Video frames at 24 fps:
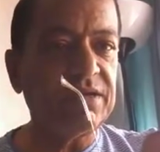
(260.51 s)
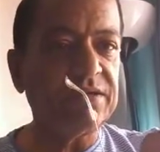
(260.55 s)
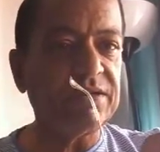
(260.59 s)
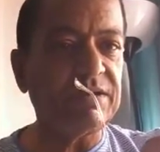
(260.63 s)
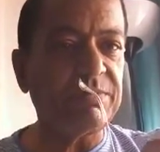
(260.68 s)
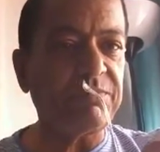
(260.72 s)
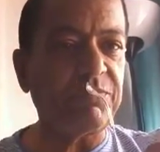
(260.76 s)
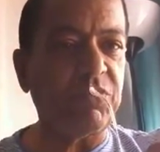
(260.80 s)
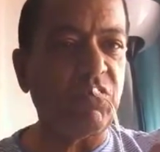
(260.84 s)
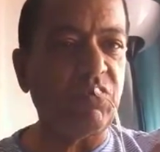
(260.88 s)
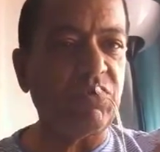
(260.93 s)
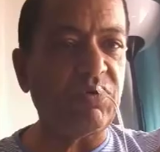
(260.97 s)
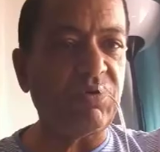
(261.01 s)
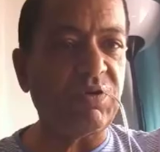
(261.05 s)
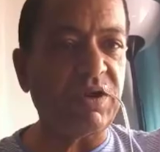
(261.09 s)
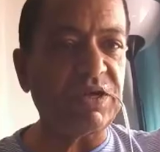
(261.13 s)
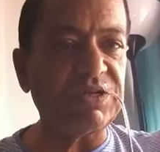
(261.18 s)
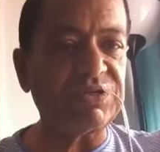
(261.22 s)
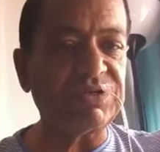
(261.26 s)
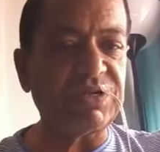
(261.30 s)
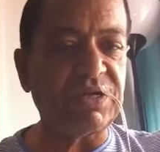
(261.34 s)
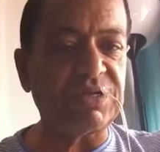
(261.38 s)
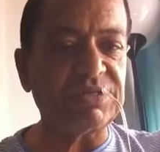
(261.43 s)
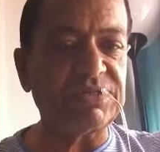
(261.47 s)
The
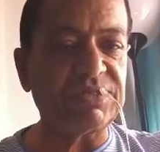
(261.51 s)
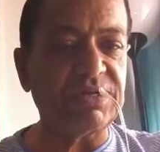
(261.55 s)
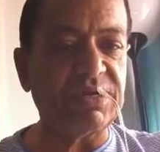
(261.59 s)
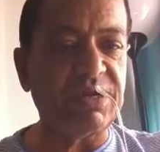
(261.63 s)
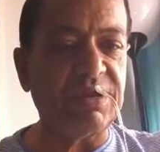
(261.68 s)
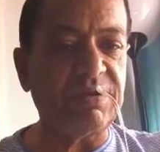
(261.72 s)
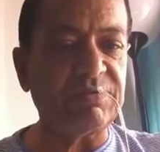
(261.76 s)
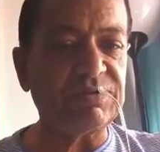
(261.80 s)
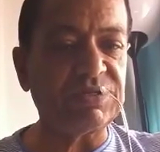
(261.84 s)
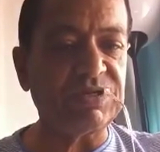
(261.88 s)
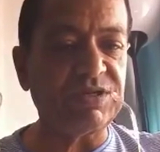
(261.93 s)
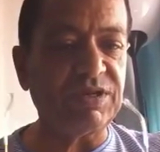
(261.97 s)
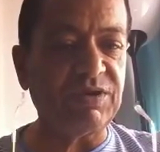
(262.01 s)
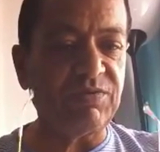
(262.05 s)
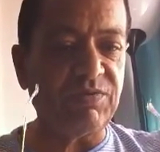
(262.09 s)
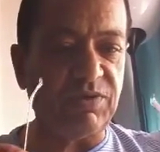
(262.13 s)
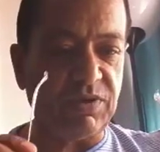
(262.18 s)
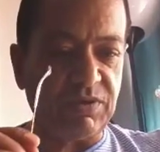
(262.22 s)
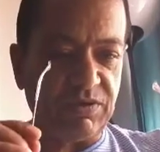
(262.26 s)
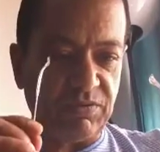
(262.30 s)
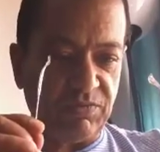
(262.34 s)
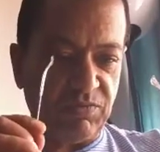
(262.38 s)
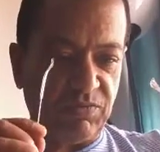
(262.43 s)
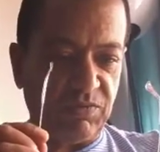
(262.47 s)
polarized tester. Let's see
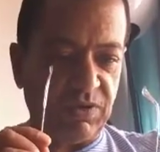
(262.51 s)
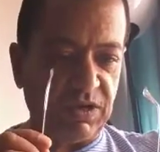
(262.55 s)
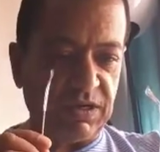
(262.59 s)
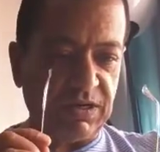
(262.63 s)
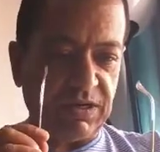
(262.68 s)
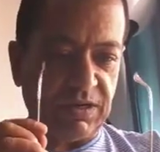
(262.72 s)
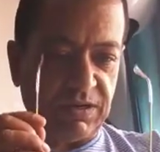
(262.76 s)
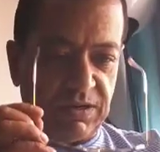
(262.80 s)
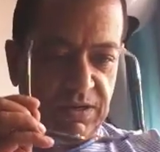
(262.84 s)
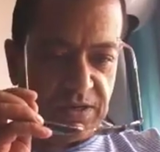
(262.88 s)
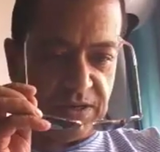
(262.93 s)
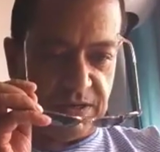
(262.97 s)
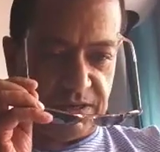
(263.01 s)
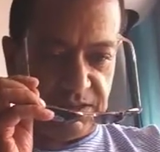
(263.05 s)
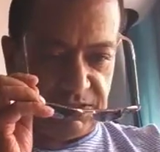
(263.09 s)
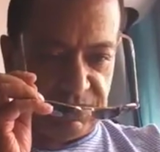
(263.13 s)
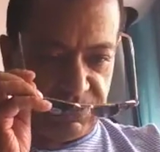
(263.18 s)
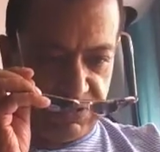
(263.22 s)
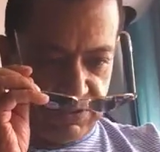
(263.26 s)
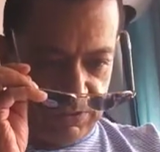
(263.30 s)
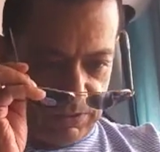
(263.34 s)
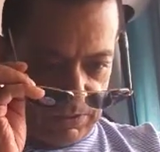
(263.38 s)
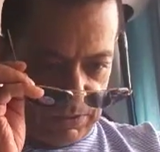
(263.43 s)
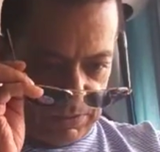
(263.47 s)
what it
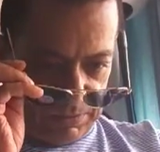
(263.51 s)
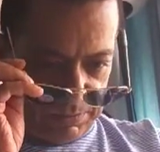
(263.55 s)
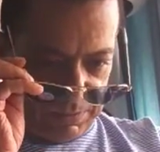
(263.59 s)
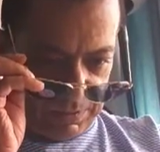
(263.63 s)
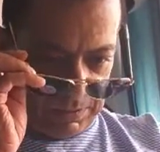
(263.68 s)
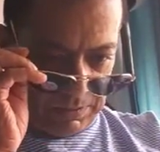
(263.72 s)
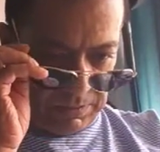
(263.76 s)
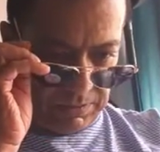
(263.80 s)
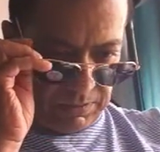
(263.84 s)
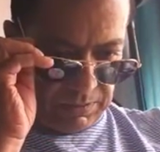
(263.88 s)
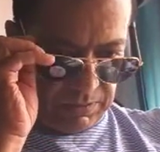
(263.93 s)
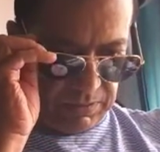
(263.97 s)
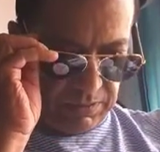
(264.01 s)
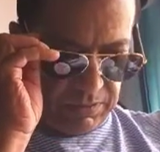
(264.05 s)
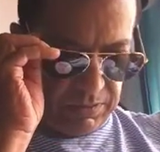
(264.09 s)
is all about.